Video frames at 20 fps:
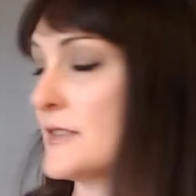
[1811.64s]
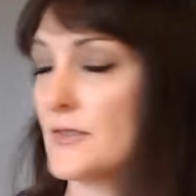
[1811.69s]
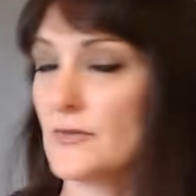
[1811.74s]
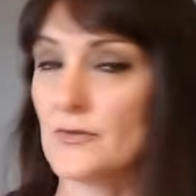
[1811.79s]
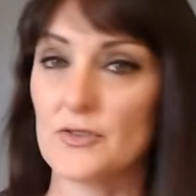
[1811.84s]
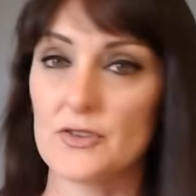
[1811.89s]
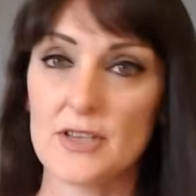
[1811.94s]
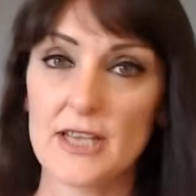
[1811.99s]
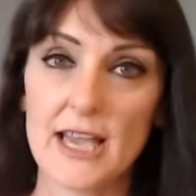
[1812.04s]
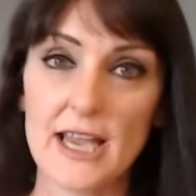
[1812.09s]

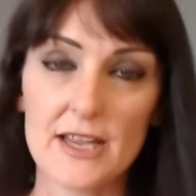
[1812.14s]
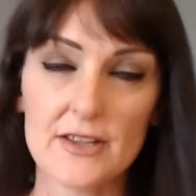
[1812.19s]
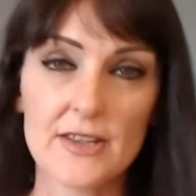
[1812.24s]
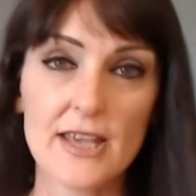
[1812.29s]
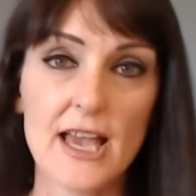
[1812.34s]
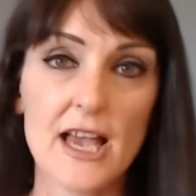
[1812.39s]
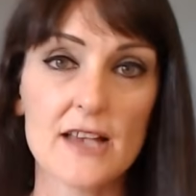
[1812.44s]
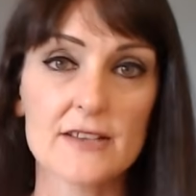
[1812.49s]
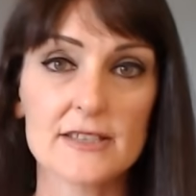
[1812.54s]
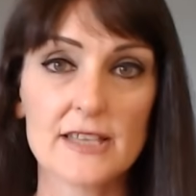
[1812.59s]
through the eighth
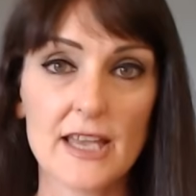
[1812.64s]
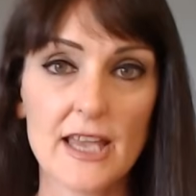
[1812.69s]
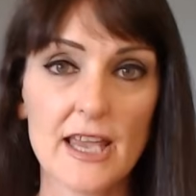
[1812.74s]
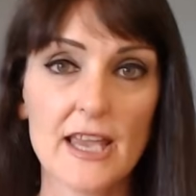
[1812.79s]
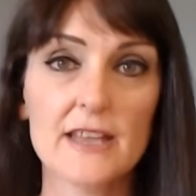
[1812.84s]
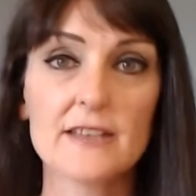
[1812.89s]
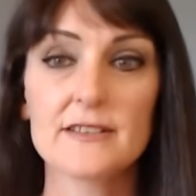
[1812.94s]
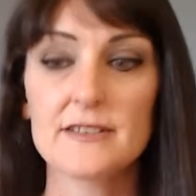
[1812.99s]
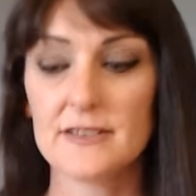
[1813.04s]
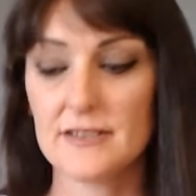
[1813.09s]
house
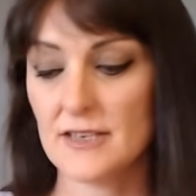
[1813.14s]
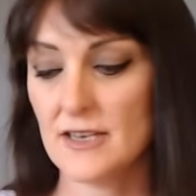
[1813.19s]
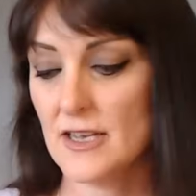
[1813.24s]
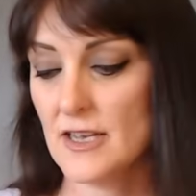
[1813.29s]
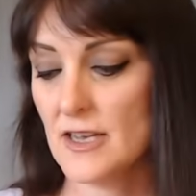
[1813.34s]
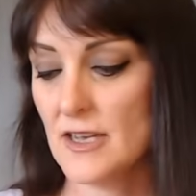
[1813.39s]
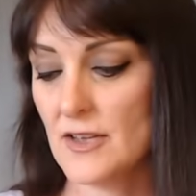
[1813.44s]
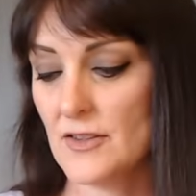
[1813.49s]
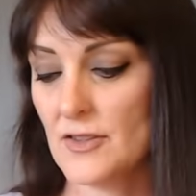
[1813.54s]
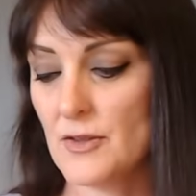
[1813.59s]
hence
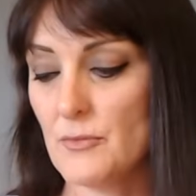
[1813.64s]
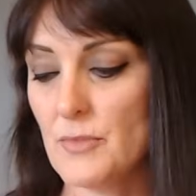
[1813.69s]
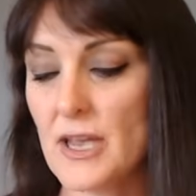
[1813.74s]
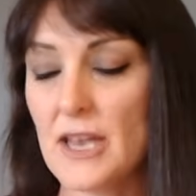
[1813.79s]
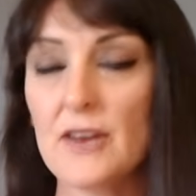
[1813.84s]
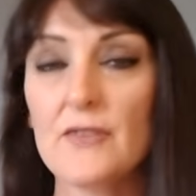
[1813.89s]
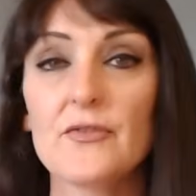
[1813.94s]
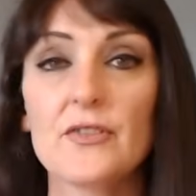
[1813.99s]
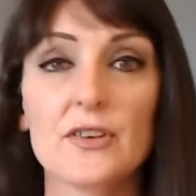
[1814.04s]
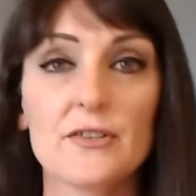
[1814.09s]
the
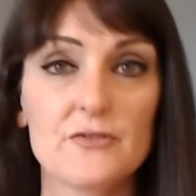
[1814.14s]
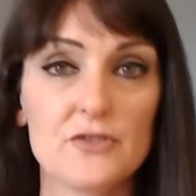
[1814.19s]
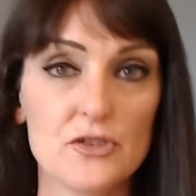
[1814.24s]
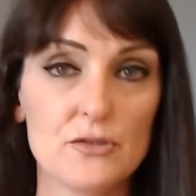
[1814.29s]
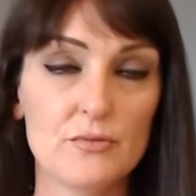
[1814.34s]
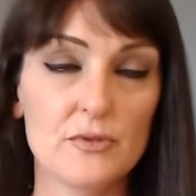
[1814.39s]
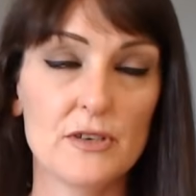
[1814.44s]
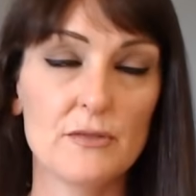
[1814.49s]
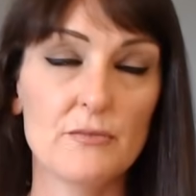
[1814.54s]
benefit of Jupiter